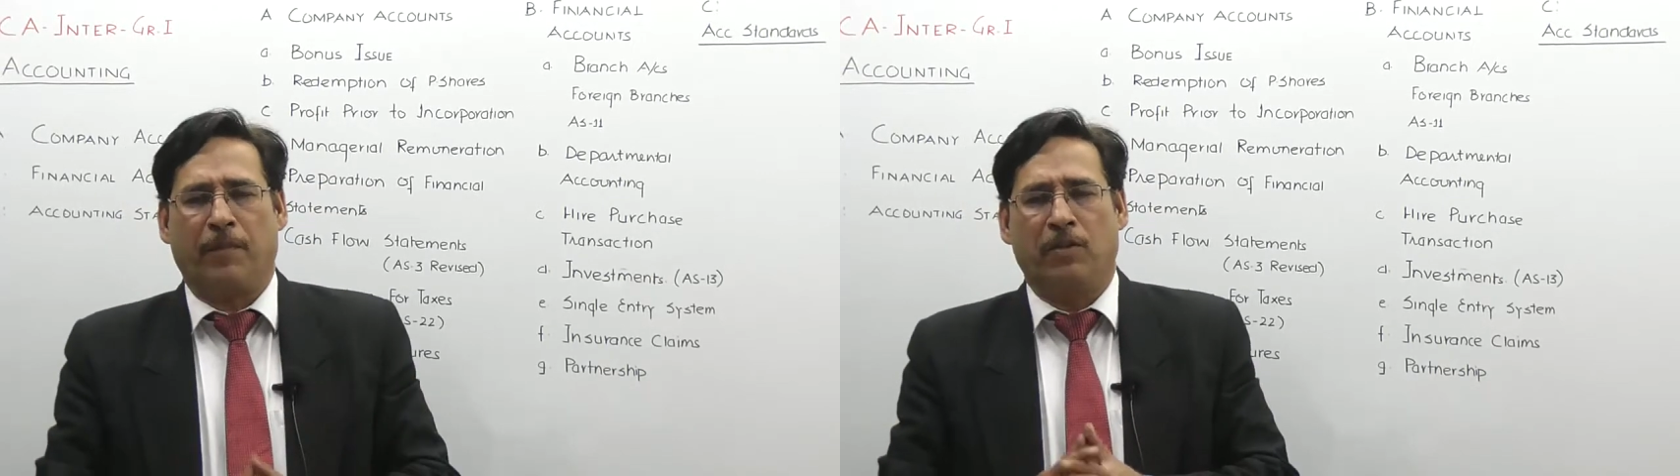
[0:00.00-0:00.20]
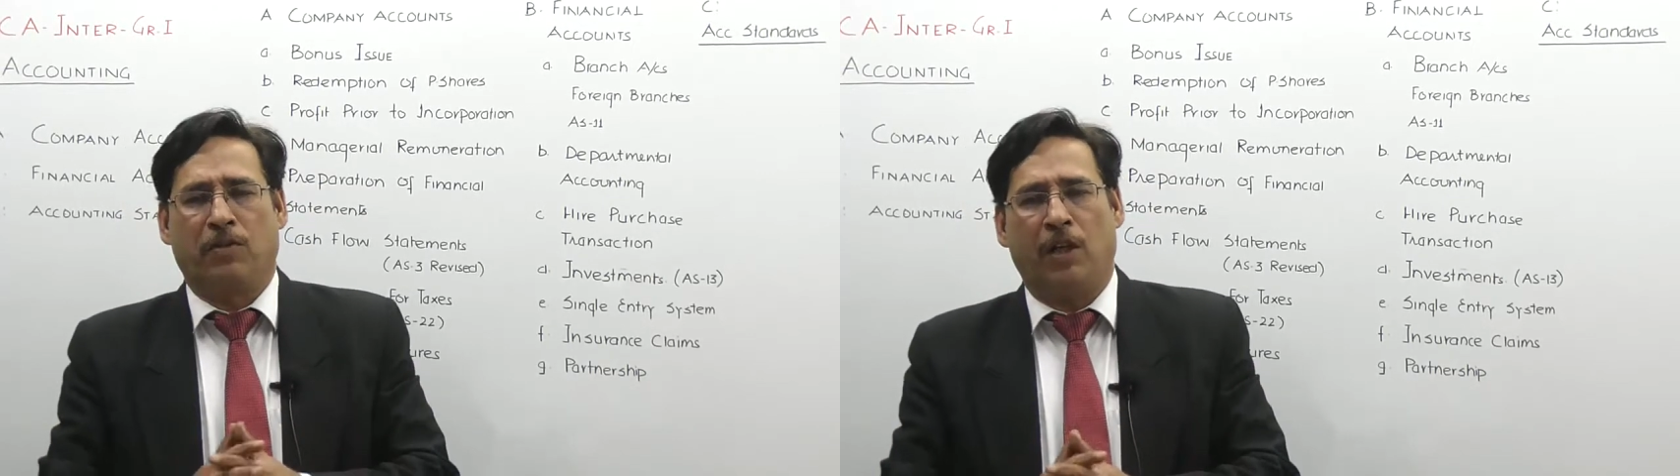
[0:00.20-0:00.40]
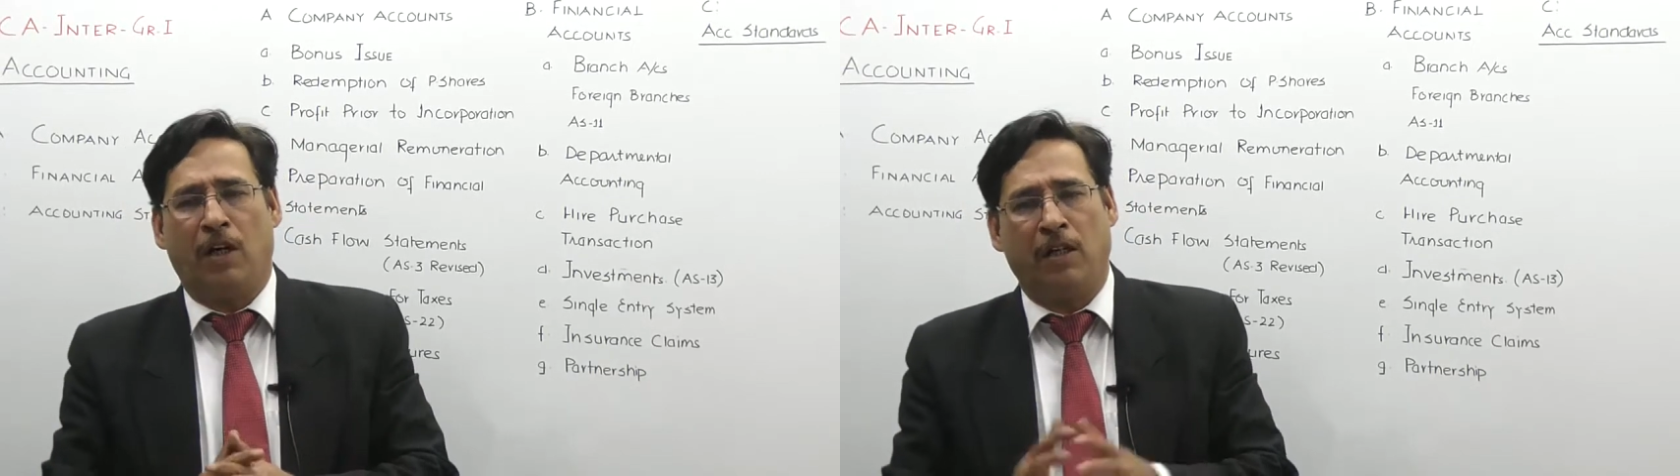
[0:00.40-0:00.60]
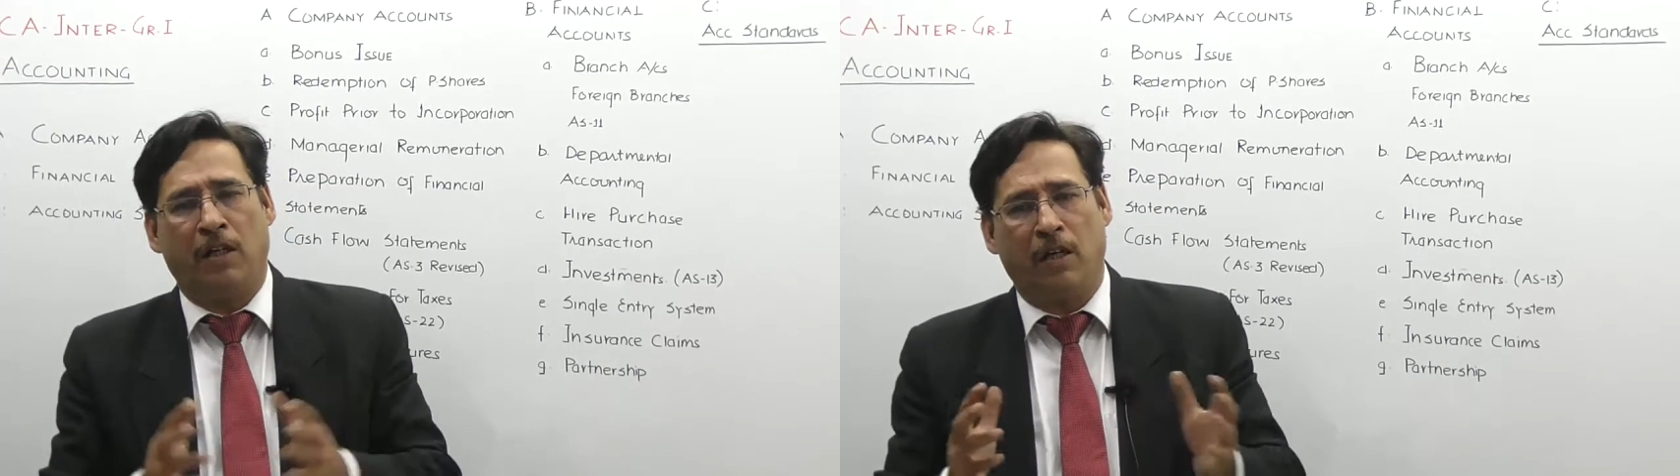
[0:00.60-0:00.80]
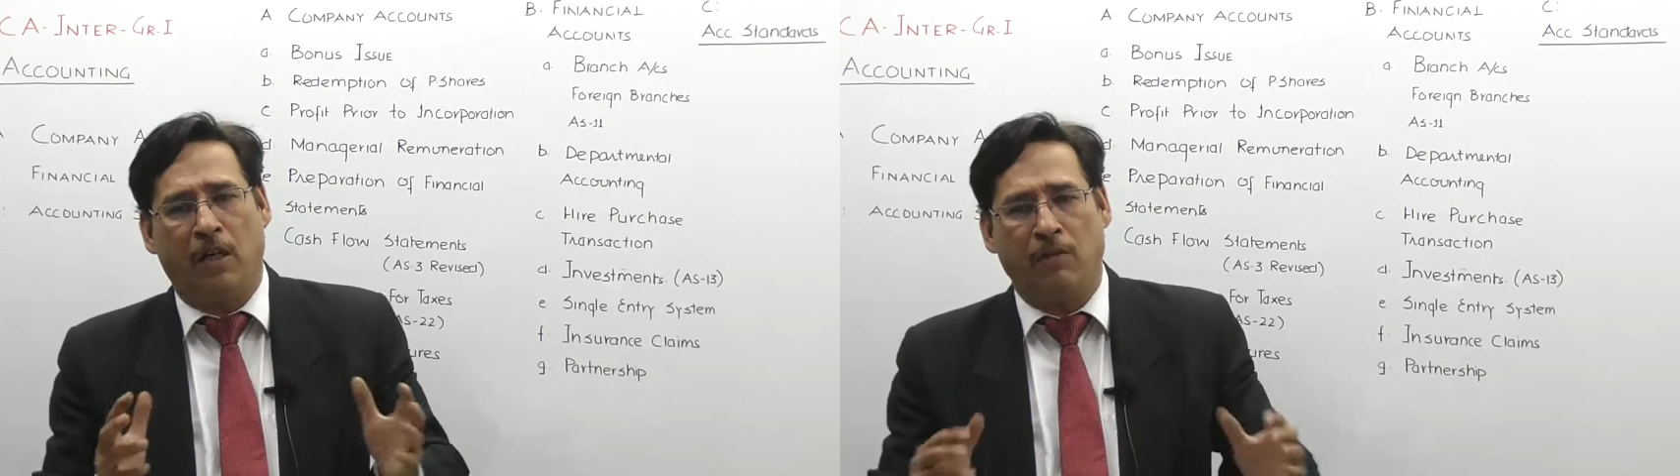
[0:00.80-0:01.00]
chartered
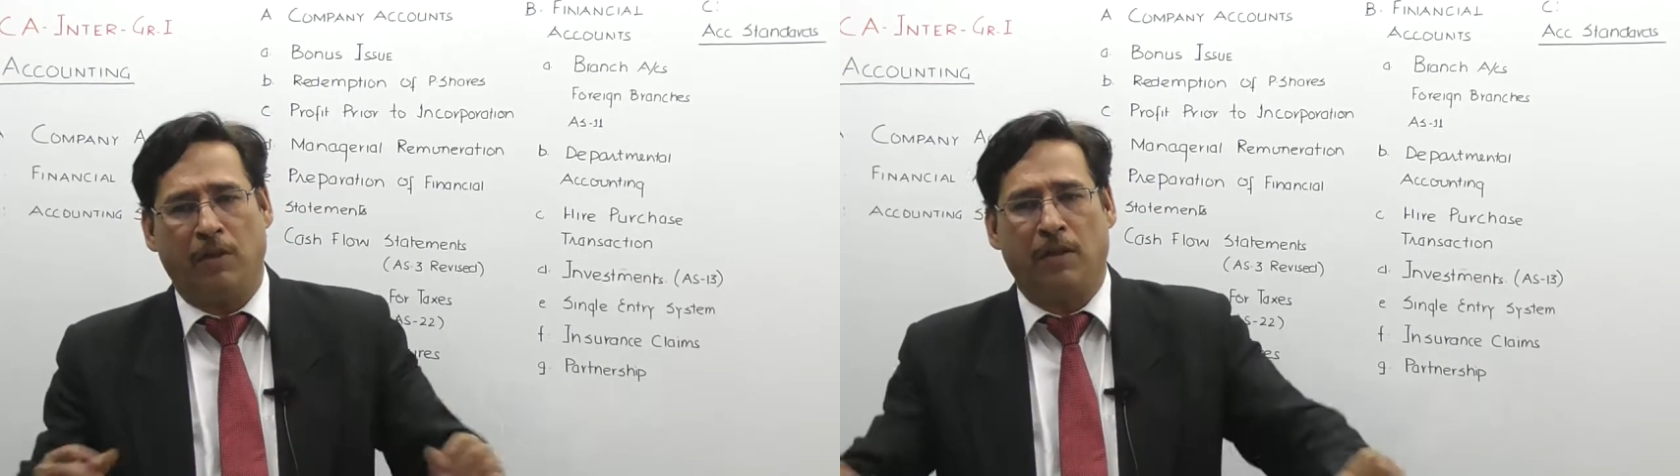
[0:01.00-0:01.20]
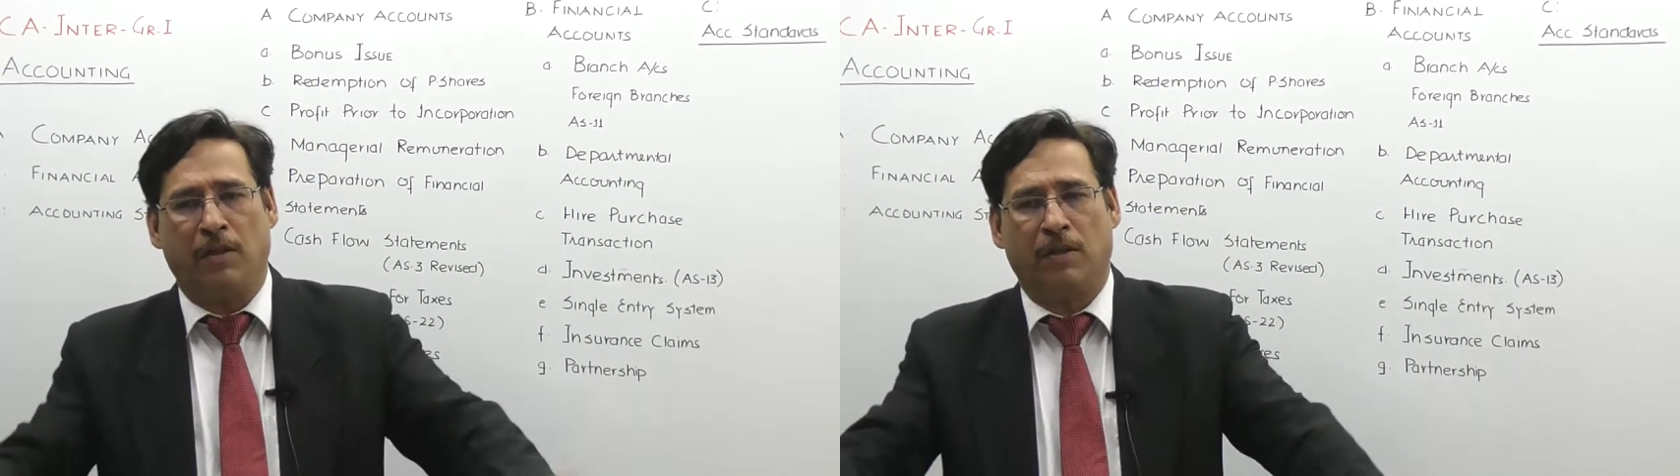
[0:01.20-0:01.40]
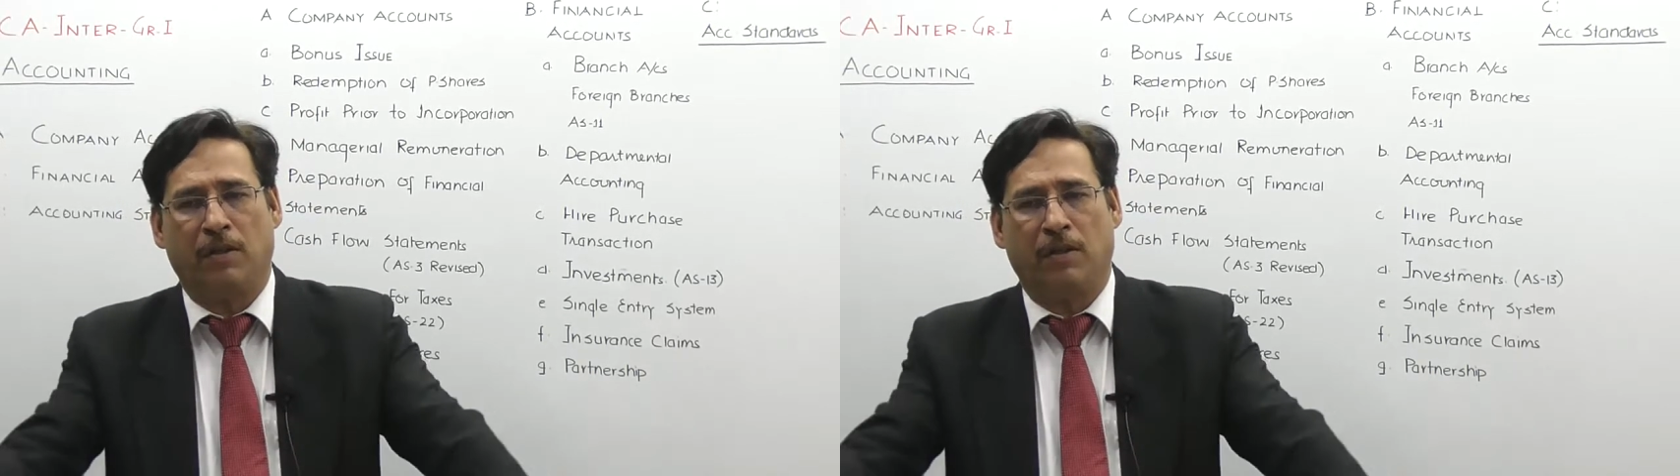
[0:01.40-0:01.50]
accountant,